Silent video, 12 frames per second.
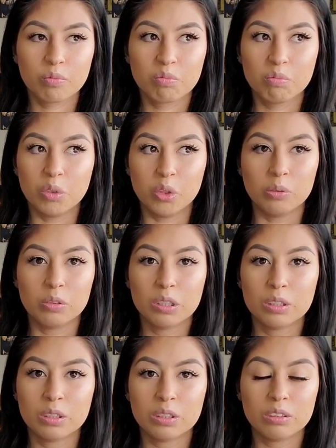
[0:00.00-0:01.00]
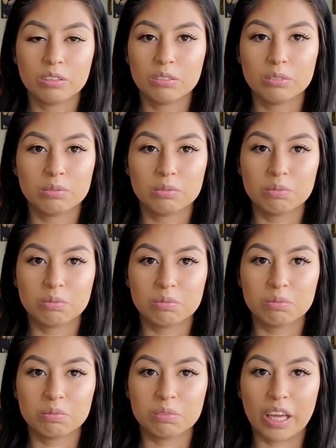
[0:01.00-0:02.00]
move,
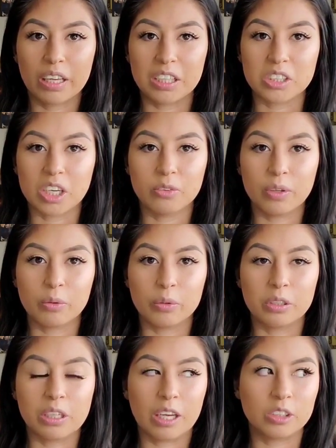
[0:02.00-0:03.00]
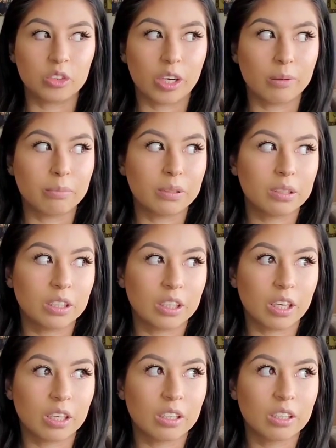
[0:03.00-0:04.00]
like his heart rate would like drop
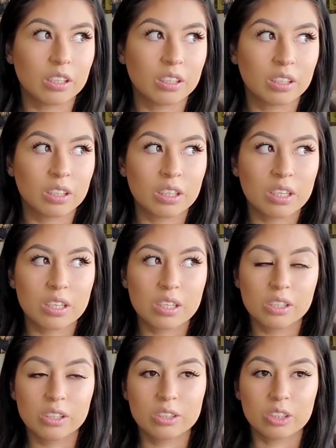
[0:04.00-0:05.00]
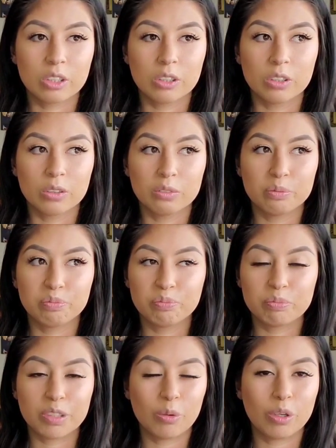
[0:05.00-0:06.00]
again. So
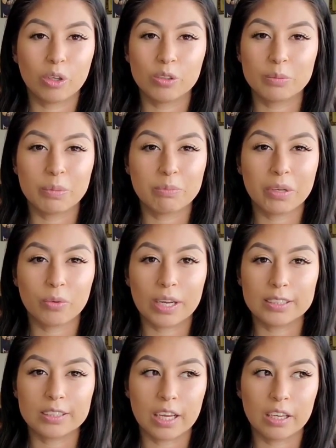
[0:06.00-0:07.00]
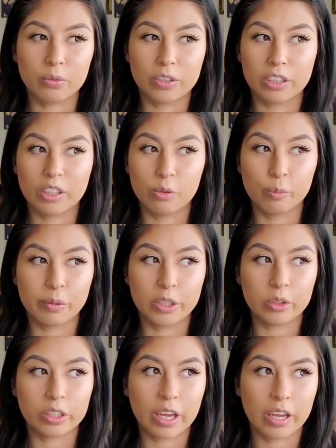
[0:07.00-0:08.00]
it would always be my right side where he would be
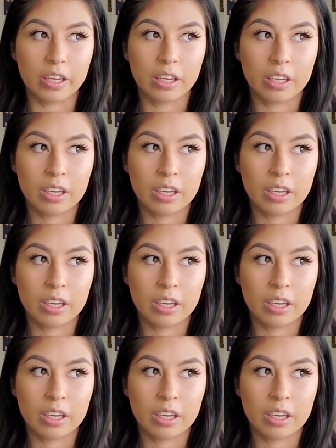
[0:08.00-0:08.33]
okay.